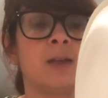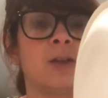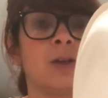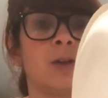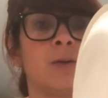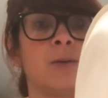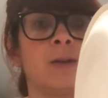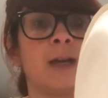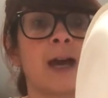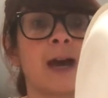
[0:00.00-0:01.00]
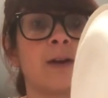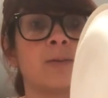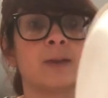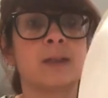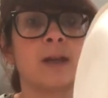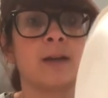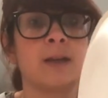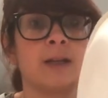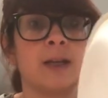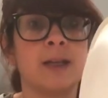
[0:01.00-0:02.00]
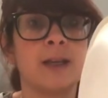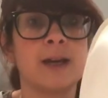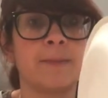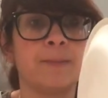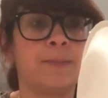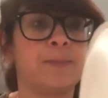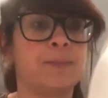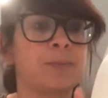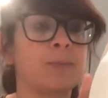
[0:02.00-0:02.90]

to the outside like that.